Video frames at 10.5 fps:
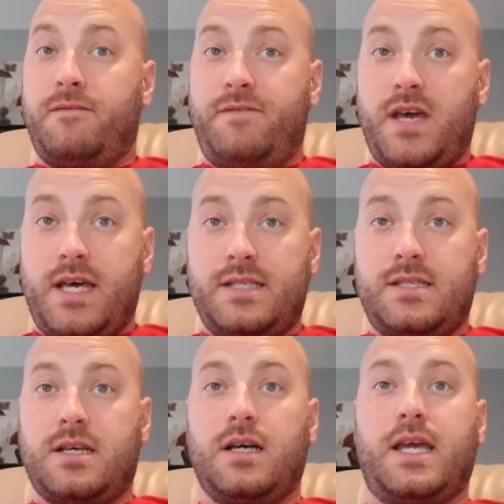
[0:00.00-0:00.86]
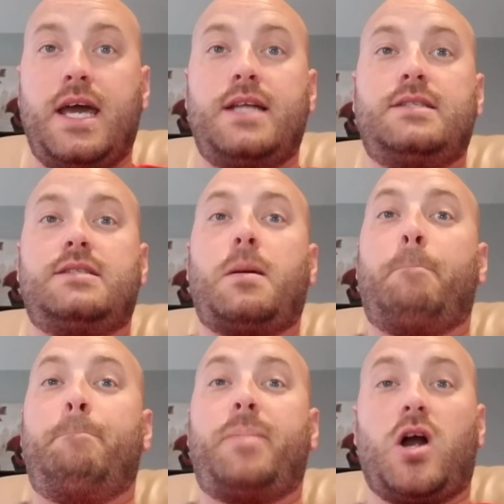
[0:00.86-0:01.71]
Fist against
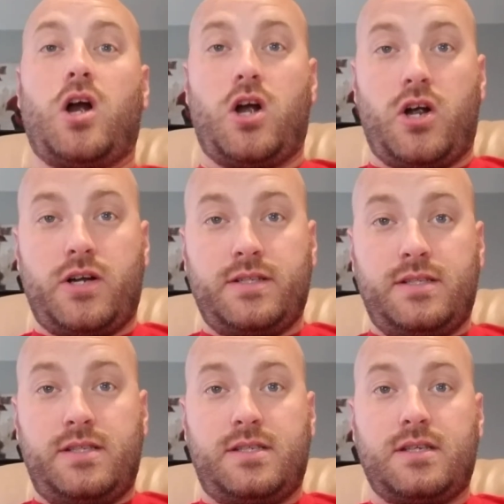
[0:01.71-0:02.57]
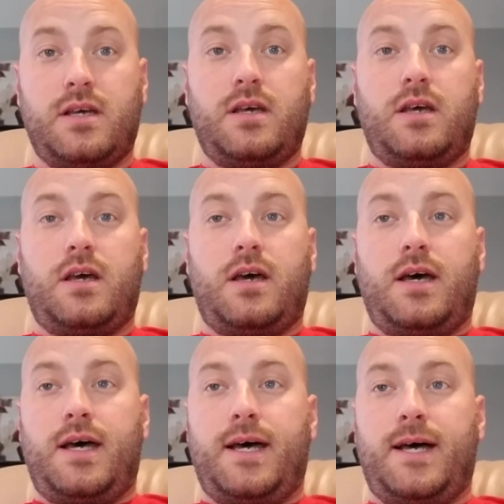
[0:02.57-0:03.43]
Burns.
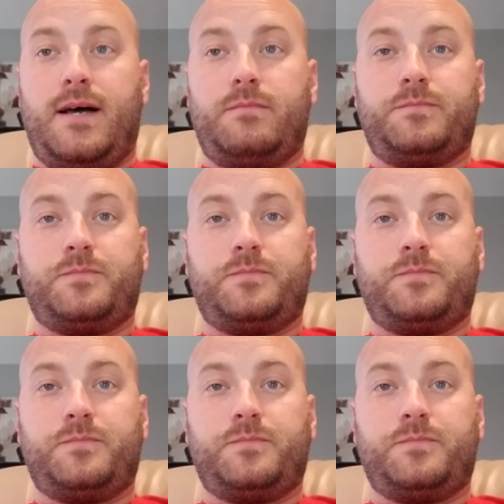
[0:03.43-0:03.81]
Mr.